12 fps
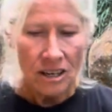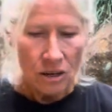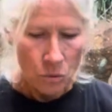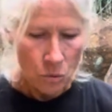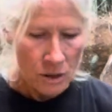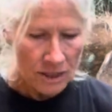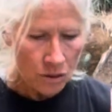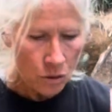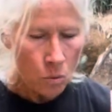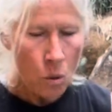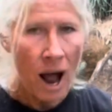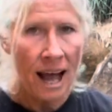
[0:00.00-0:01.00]
with the
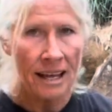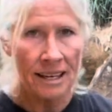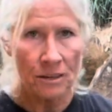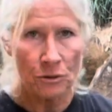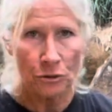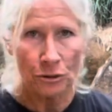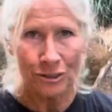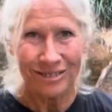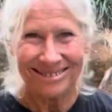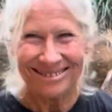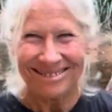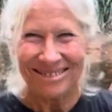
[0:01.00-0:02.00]
wave
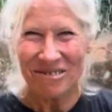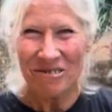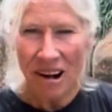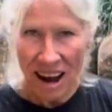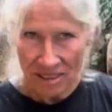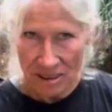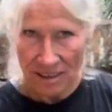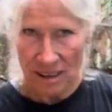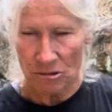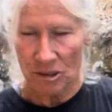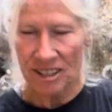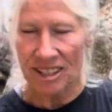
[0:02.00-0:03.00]
rather than
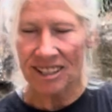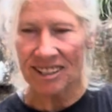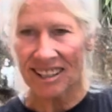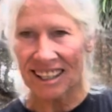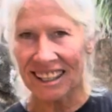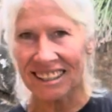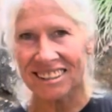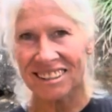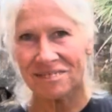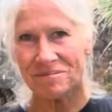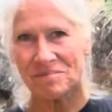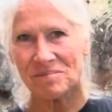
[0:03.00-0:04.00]
resisting it.
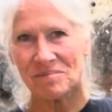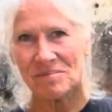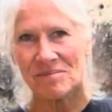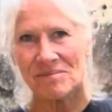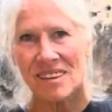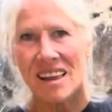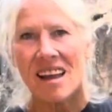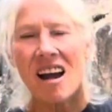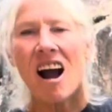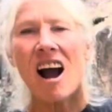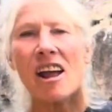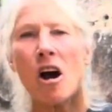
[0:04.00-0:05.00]

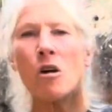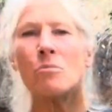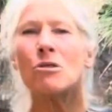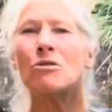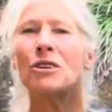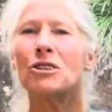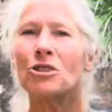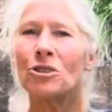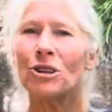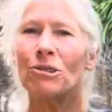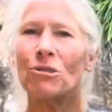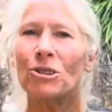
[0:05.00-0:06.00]
I hope you've
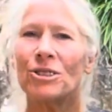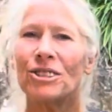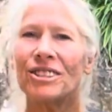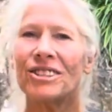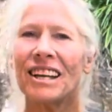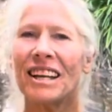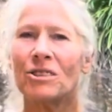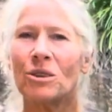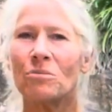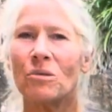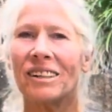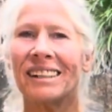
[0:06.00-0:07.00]
enjoyed Rooster Stands
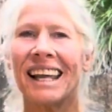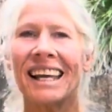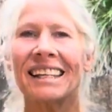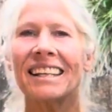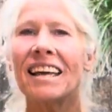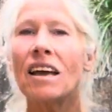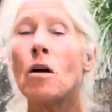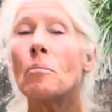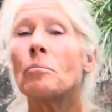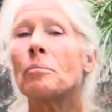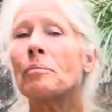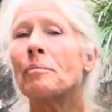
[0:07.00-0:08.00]
on one leg.
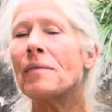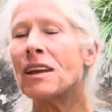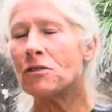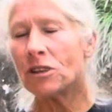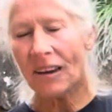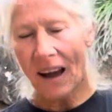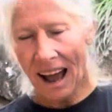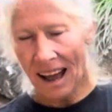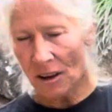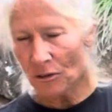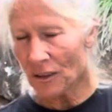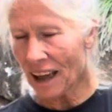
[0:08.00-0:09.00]
If you
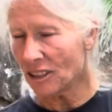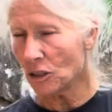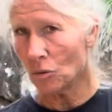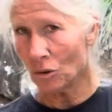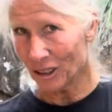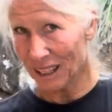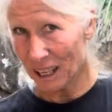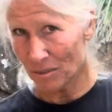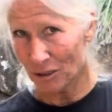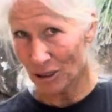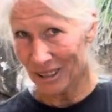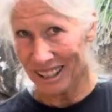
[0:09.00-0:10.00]
have and you want to keep
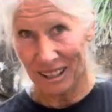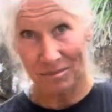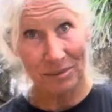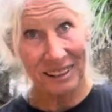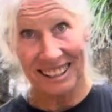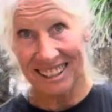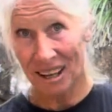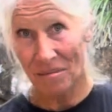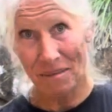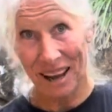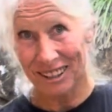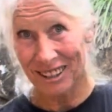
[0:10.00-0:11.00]
doing it, please come
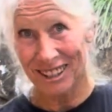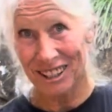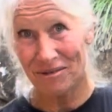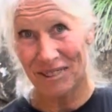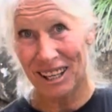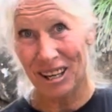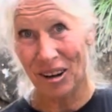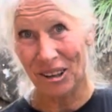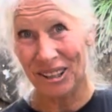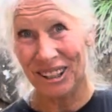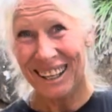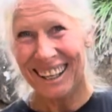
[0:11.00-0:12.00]
back to this video
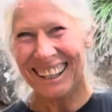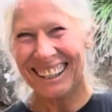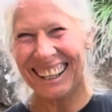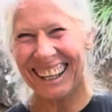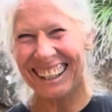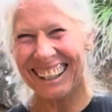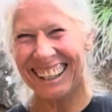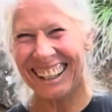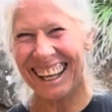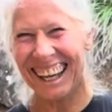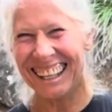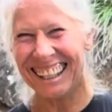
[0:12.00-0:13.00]
again and
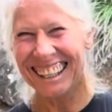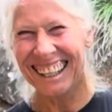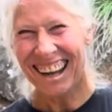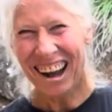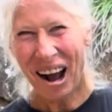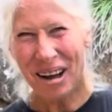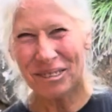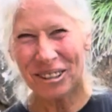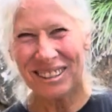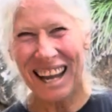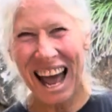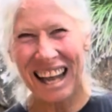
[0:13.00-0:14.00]
again. I'm
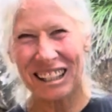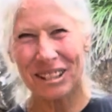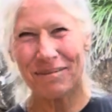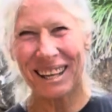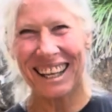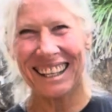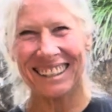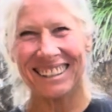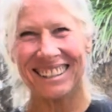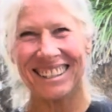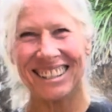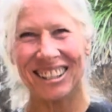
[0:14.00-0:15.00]
Dr. Alice McKinnon,
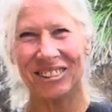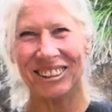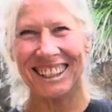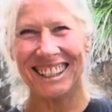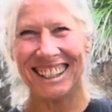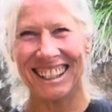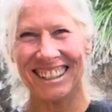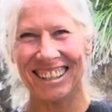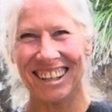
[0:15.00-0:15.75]
Stillness Ninja.